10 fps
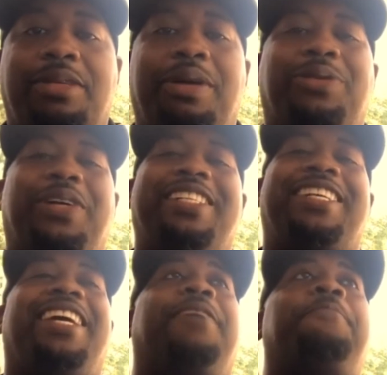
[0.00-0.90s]
that's the best way to
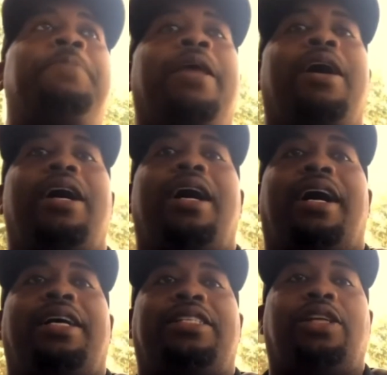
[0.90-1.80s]
say it.
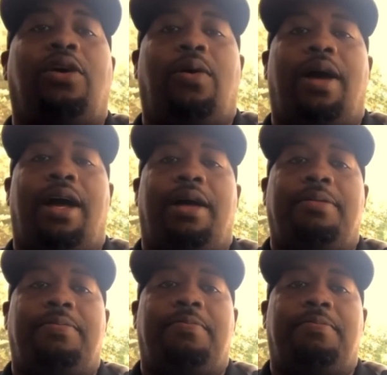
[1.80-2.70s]

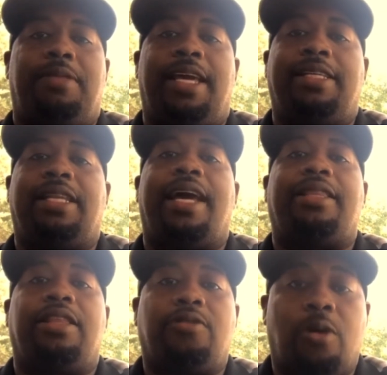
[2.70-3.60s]
So things
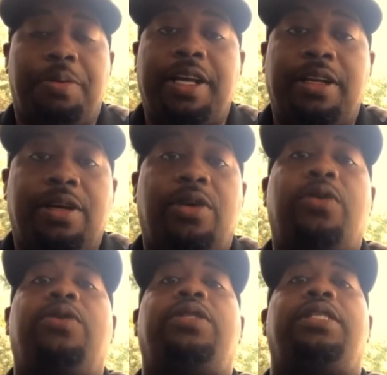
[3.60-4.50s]
like the throw
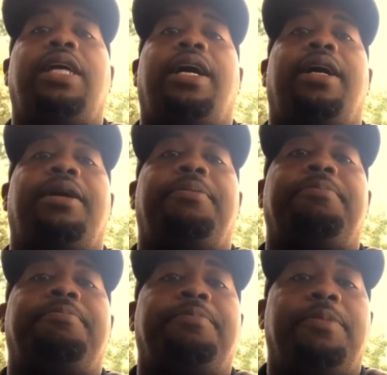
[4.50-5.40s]
pillows,
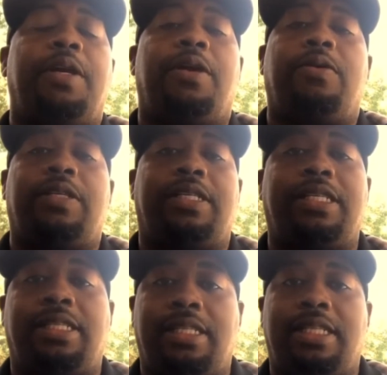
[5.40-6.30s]

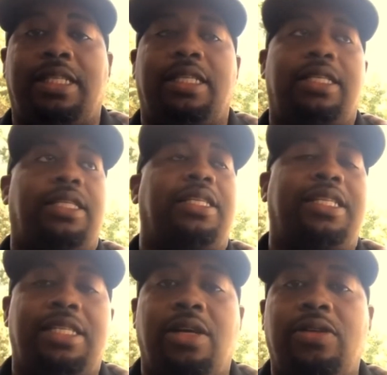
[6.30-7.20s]
just
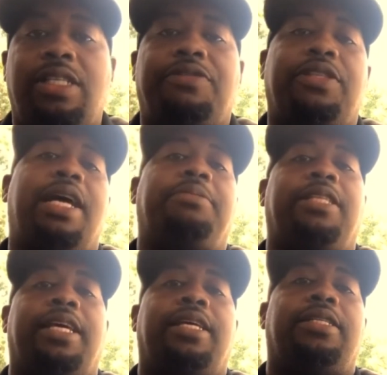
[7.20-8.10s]
those different
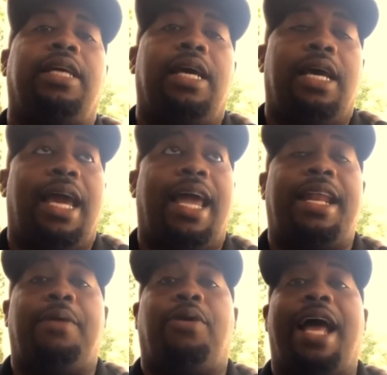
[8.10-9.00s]
types of things.
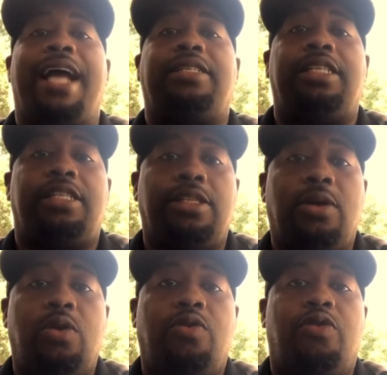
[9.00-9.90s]
And what actually
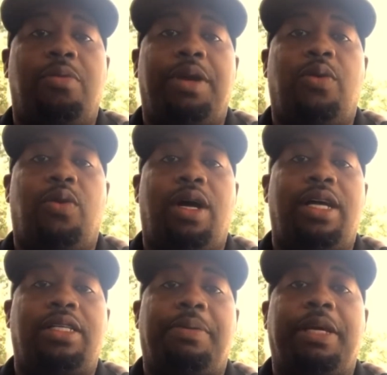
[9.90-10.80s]
sold for me
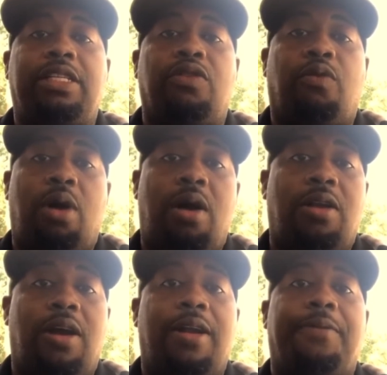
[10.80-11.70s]
was a piece of
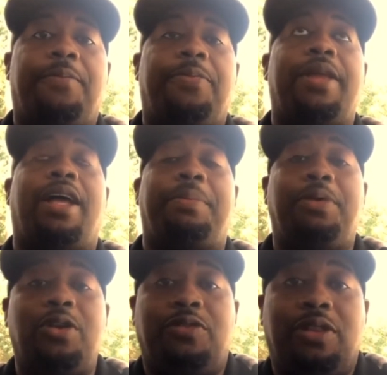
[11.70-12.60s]
wall art. Now the
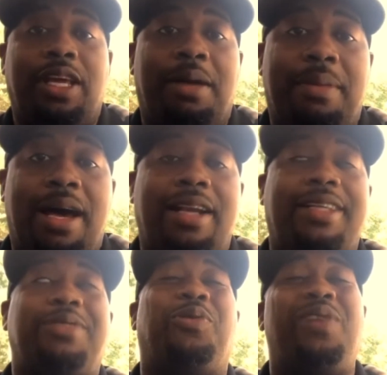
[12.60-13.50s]
beautiful thing about it
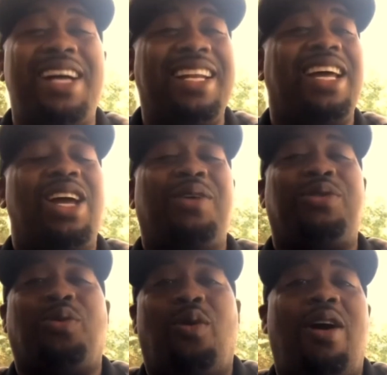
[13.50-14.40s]
is, one,
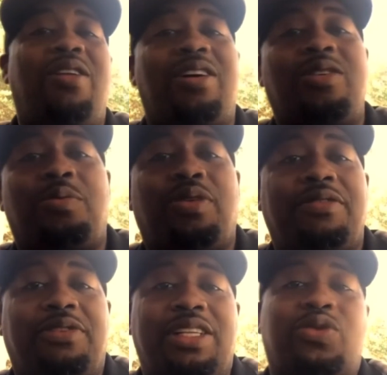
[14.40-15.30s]
with the wall art on
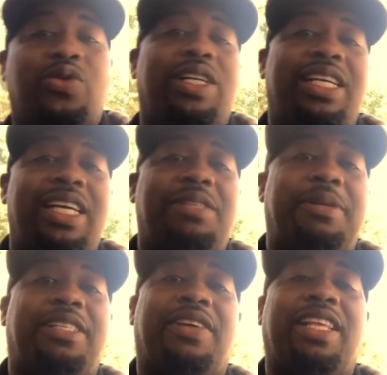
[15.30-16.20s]
Printful is really
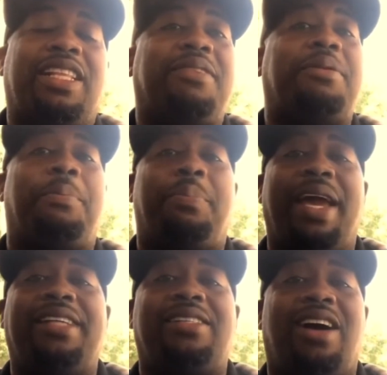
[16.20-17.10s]
expensive. I think the
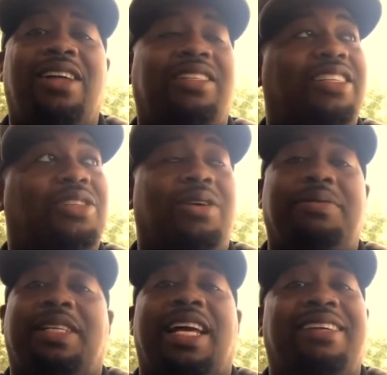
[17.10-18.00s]
base cost of the
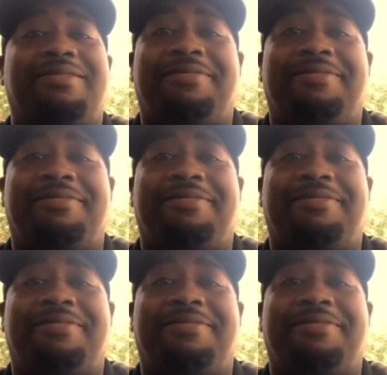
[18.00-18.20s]
joint was like